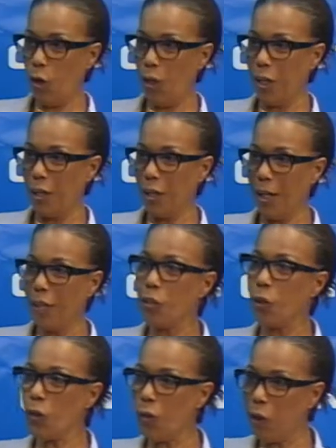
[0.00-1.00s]
early,
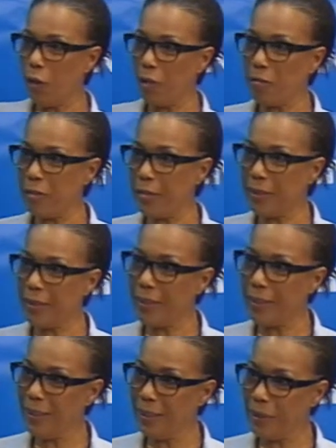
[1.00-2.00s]
although your office
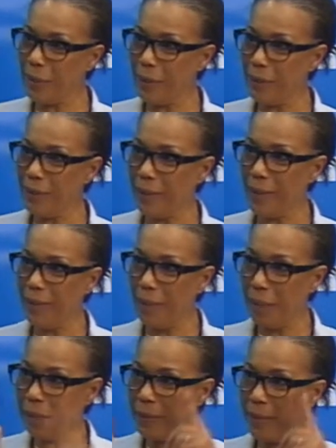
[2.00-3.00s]
is in this building,
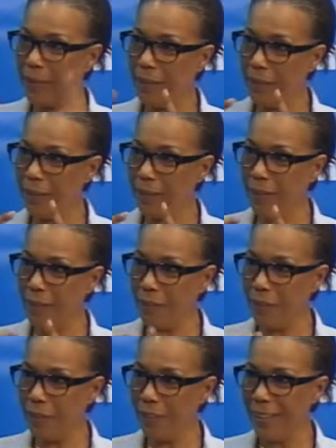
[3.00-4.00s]
upstairs on the
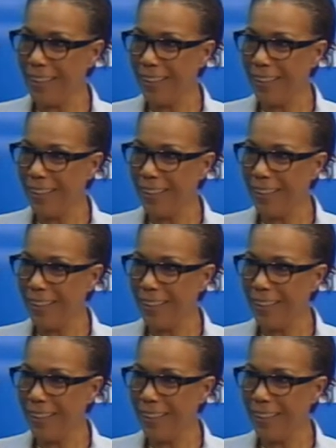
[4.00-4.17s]
third floor.